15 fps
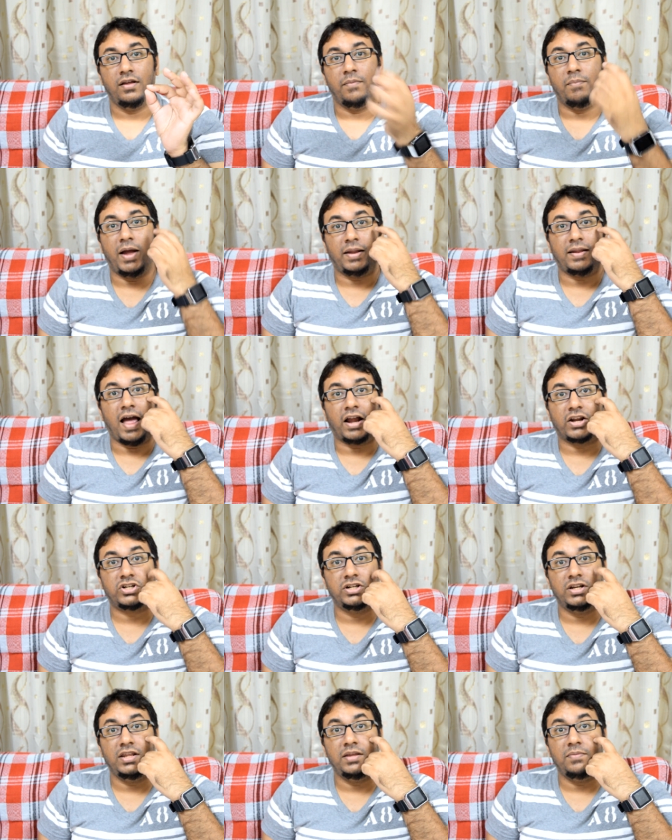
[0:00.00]
might
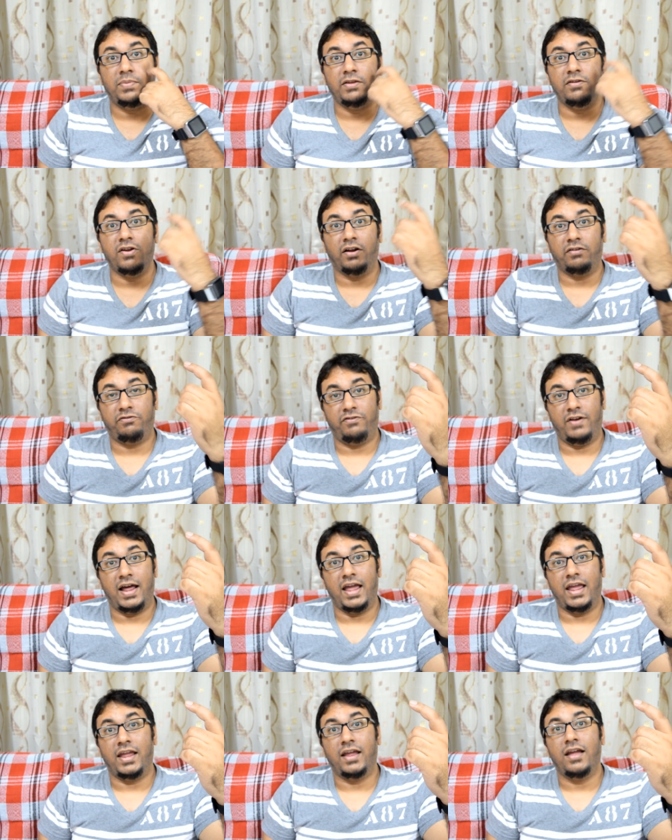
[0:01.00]
actually be not
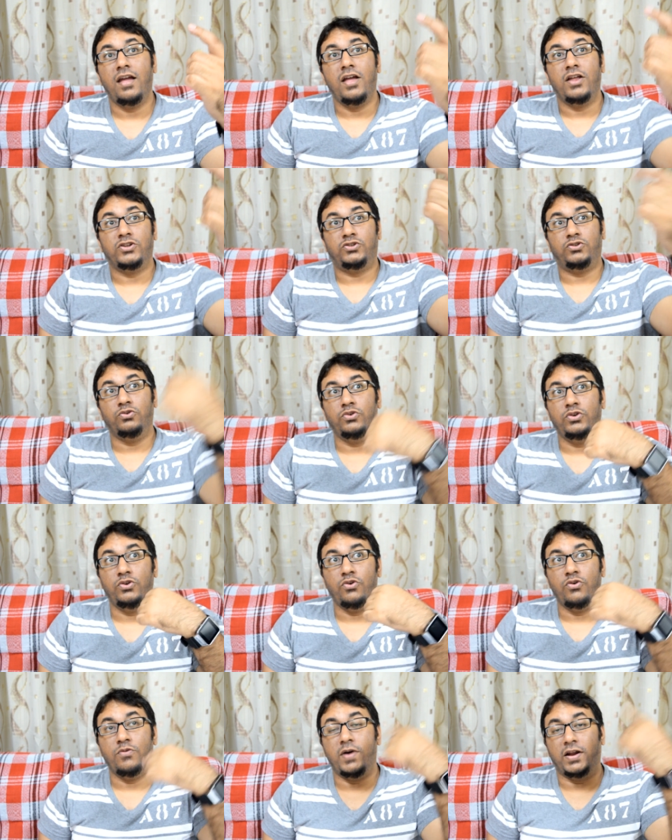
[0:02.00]
flying to
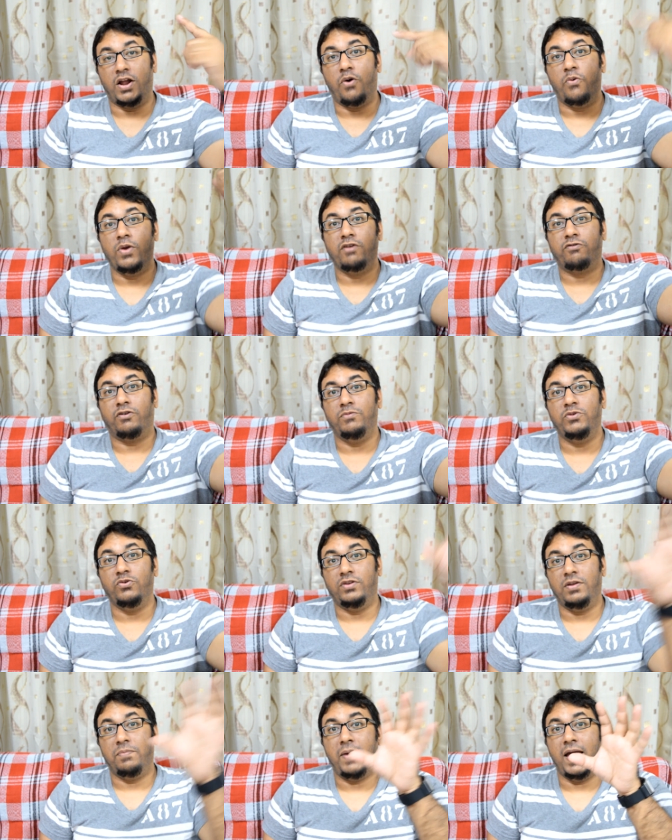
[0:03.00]
you but away from
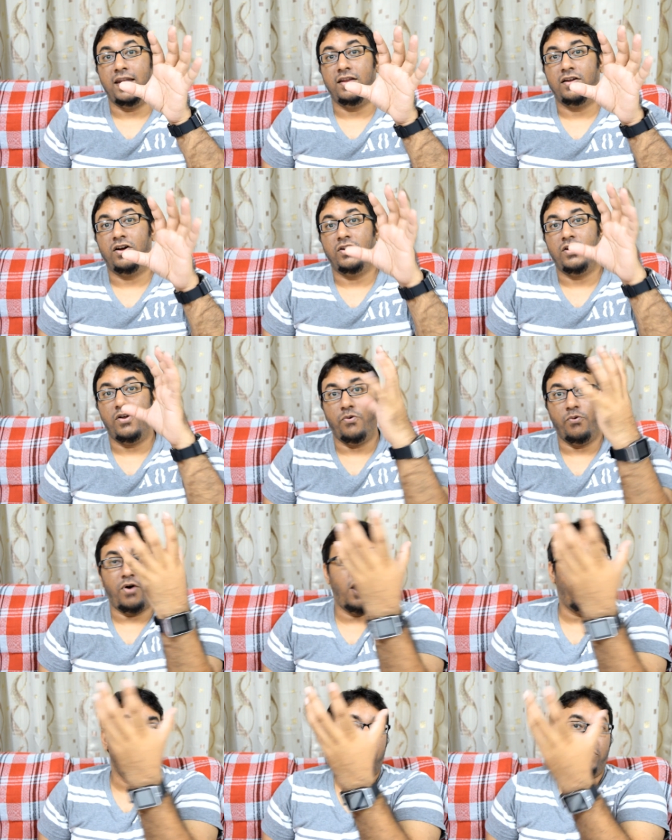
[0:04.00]
you depending on
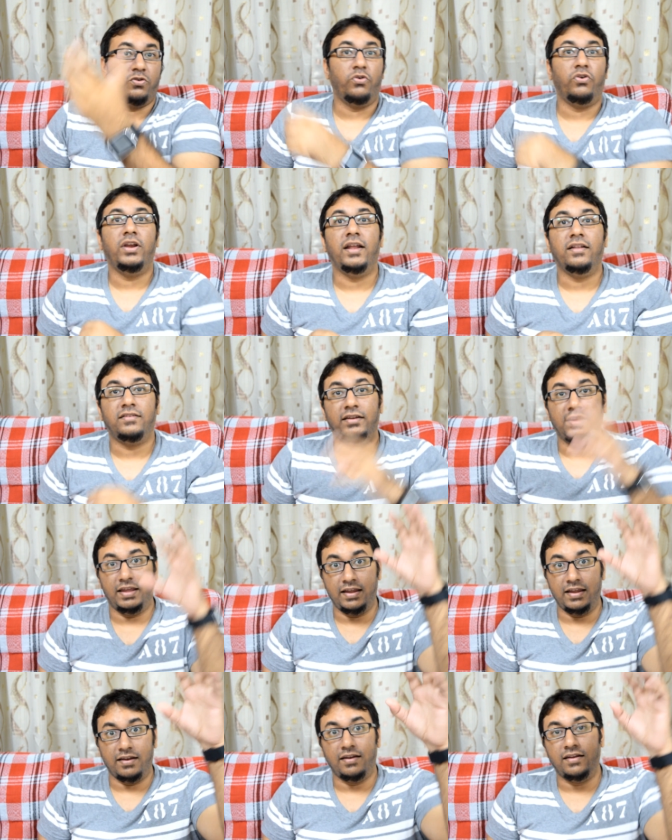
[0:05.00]
how it's oriented
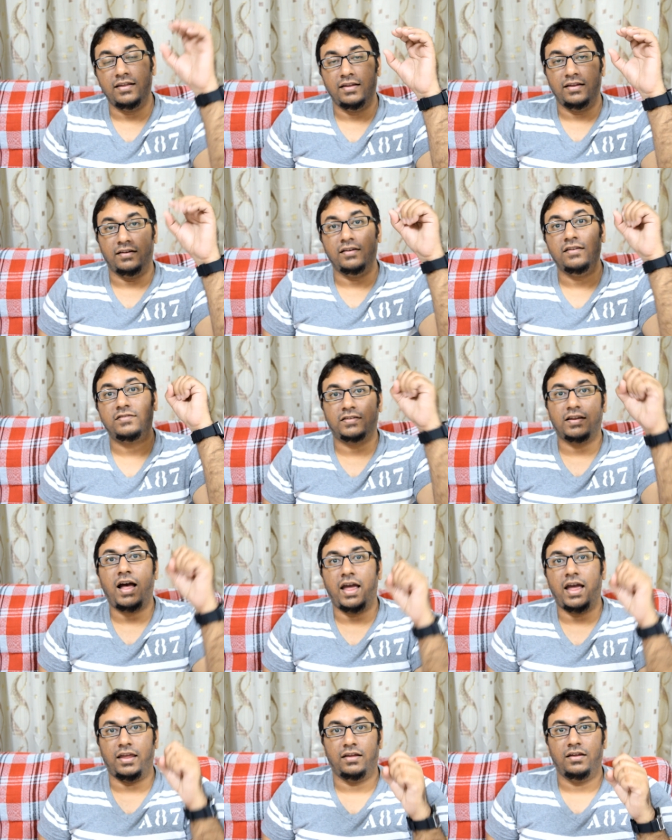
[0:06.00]
in the
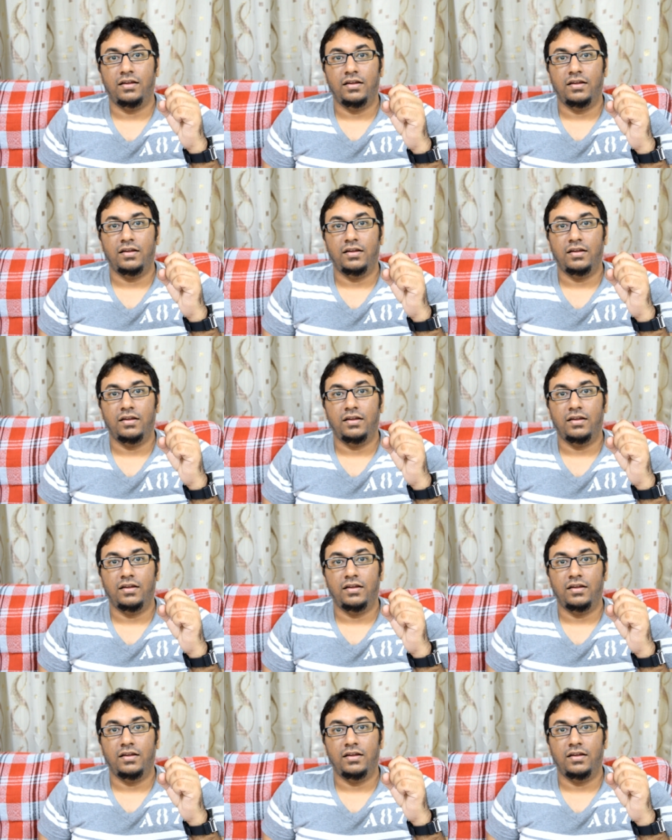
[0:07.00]
sky.